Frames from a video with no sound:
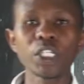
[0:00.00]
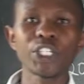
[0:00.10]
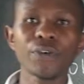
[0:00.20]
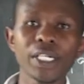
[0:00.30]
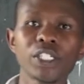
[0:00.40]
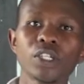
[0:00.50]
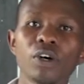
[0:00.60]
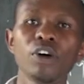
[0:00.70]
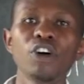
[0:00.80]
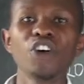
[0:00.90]
which
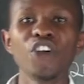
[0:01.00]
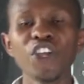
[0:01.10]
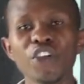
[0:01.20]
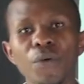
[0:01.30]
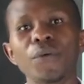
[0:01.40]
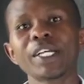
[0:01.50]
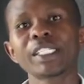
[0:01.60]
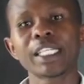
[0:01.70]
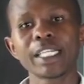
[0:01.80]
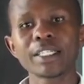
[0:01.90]
ratio
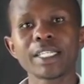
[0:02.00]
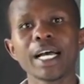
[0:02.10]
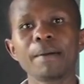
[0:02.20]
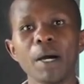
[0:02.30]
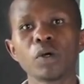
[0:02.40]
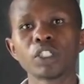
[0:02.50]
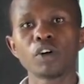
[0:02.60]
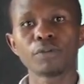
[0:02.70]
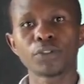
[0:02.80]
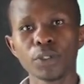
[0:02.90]
increased this
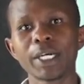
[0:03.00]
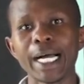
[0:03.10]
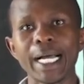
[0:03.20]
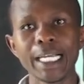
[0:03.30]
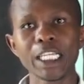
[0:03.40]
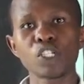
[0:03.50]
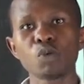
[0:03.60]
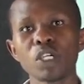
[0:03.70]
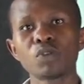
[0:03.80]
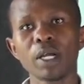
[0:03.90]
amount of sugar
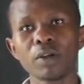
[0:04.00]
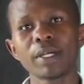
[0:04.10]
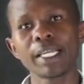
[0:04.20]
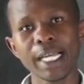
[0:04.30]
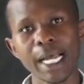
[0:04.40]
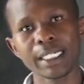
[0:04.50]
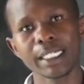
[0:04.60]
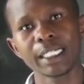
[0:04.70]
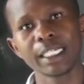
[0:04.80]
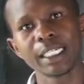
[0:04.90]
is what we are looking
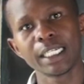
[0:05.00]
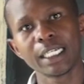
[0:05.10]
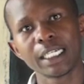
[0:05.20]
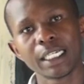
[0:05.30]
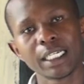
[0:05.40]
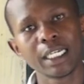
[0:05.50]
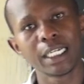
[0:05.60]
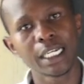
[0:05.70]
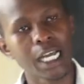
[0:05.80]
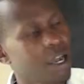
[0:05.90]
at.
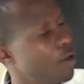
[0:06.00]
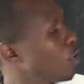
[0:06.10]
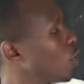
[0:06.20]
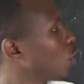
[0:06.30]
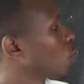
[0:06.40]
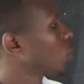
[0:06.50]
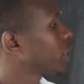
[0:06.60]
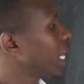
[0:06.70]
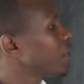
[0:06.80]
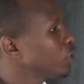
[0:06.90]
Now,
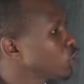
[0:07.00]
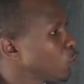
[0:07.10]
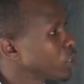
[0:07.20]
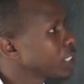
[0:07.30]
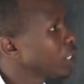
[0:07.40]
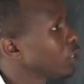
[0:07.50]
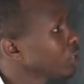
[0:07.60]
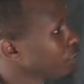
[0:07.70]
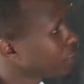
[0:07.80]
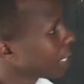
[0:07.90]
we shall not waste a
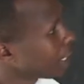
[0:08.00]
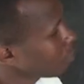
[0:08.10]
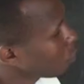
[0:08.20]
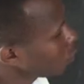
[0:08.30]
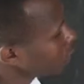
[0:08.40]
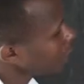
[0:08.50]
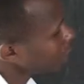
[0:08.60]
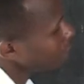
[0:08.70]
lot of time. We